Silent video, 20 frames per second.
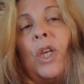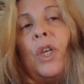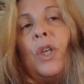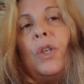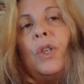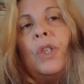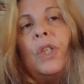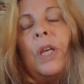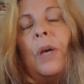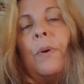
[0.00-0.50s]

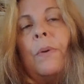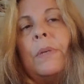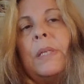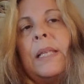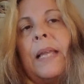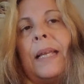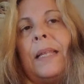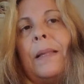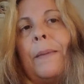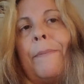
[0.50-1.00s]
So it was
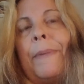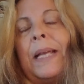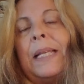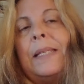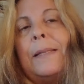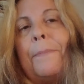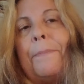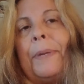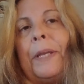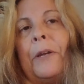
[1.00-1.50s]
like the
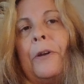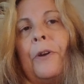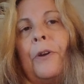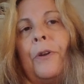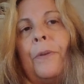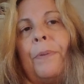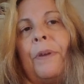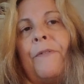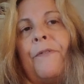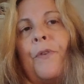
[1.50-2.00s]
mess
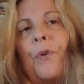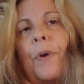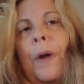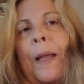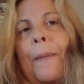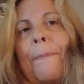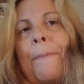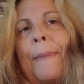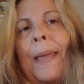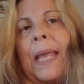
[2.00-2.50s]
appeared before
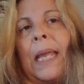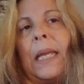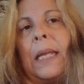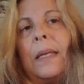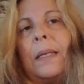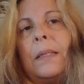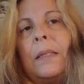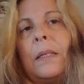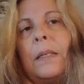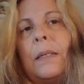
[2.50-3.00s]
I made
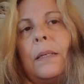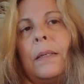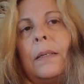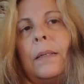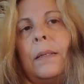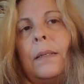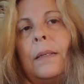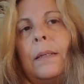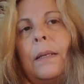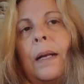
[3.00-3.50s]
it.
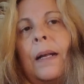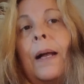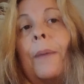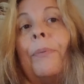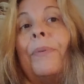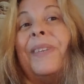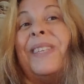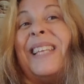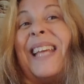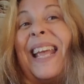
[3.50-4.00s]
A
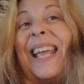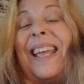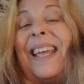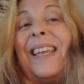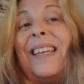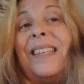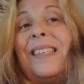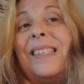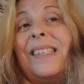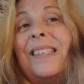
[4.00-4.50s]
couple
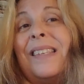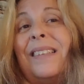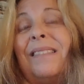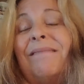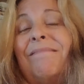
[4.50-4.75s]
days.